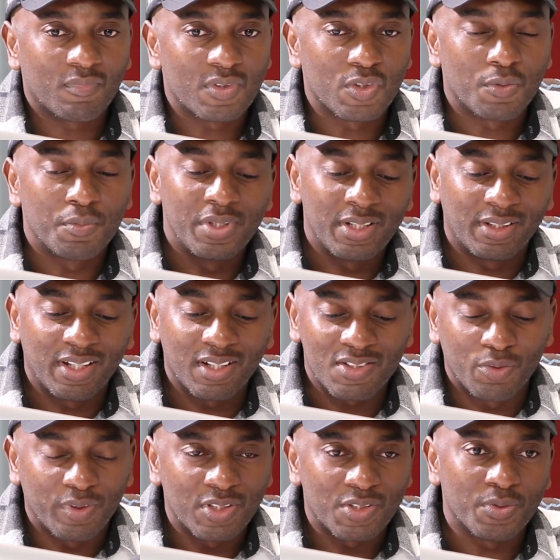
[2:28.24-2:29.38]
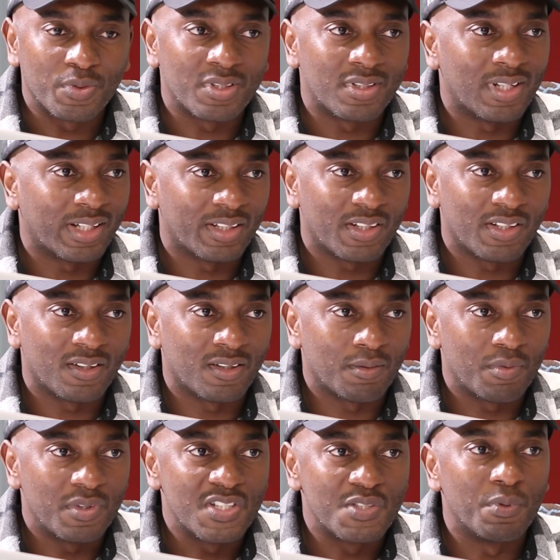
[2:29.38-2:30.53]
So many things go into it, like
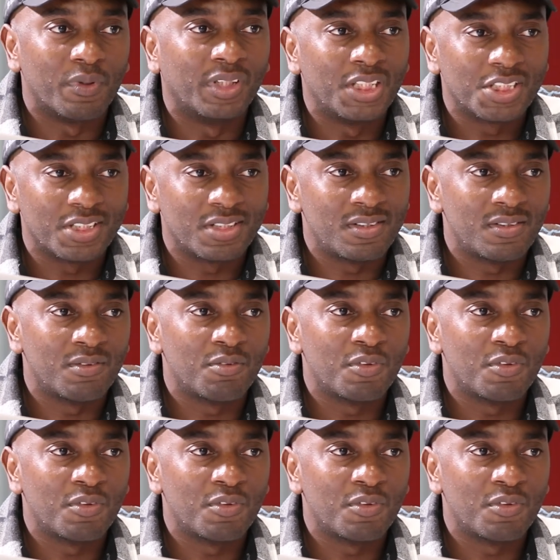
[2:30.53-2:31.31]
inspiration.